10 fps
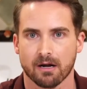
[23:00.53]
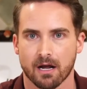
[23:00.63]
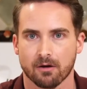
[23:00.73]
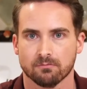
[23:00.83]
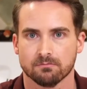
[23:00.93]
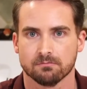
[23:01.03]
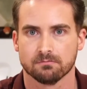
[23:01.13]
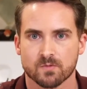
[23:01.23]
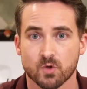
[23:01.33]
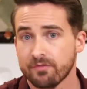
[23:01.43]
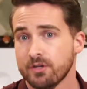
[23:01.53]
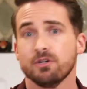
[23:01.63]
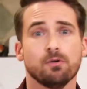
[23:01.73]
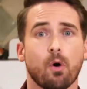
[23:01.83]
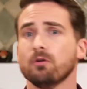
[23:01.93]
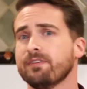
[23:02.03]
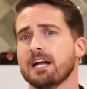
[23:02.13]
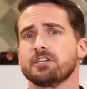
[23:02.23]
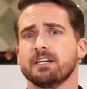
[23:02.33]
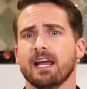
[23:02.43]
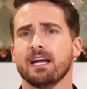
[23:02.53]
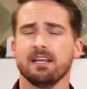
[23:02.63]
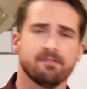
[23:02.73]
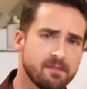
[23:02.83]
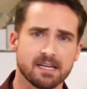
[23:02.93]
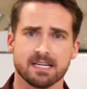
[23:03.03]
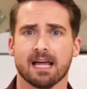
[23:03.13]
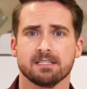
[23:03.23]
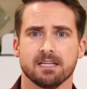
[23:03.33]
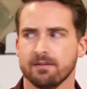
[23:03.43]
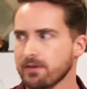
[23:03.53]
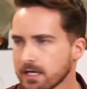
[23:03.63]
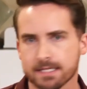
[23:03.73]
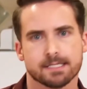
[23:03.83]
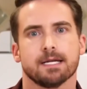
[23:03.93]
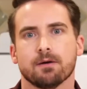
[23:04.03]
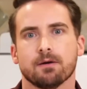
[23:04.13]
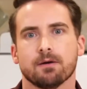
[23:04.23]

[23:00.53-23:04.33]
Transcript: now. So if you do old-fashioned candy, fantastic. If you're gonna stick